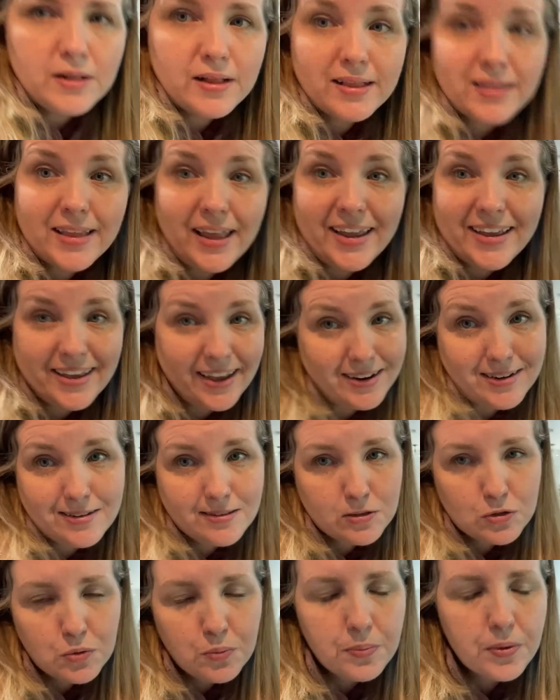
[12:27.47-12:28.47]
like any
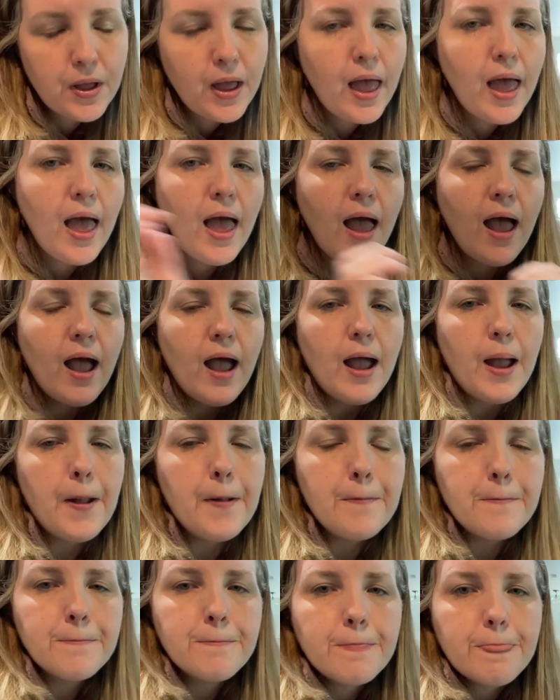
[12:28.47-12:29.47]
soup.
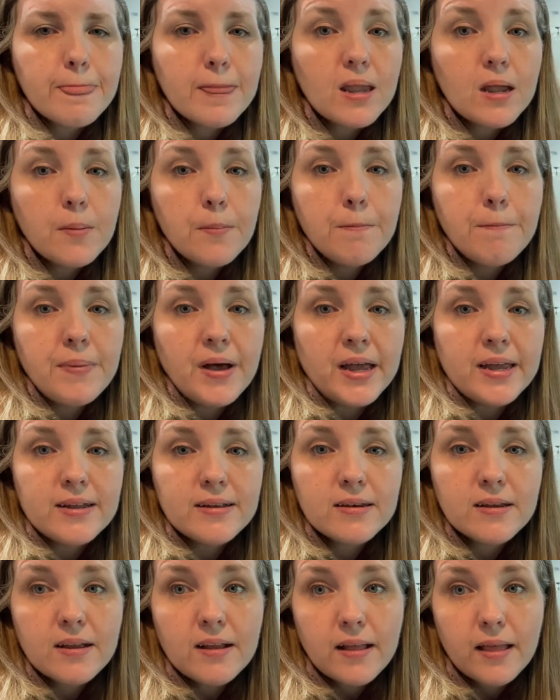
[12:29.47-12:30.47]
But
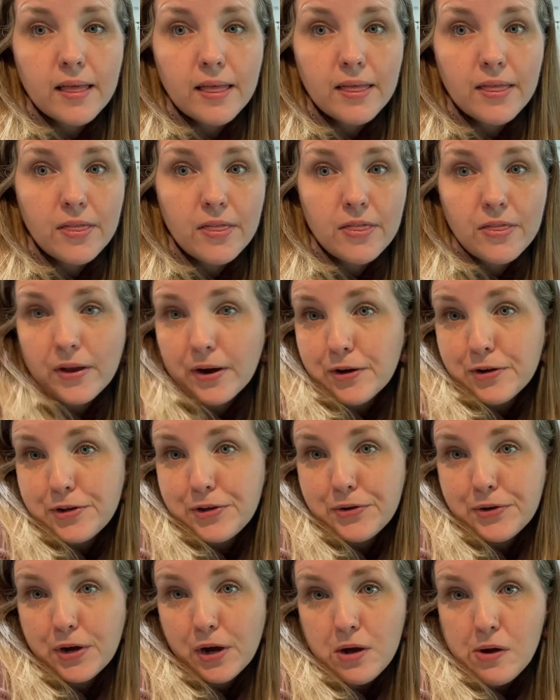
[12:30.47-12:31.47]
there you
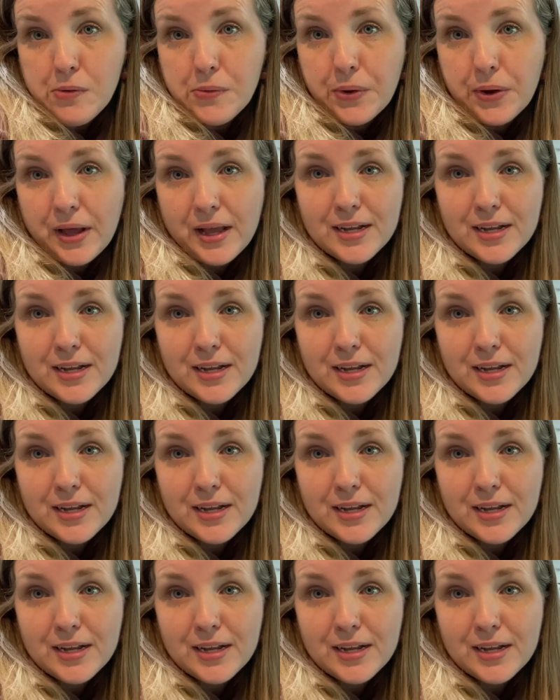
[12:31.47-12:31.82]
go.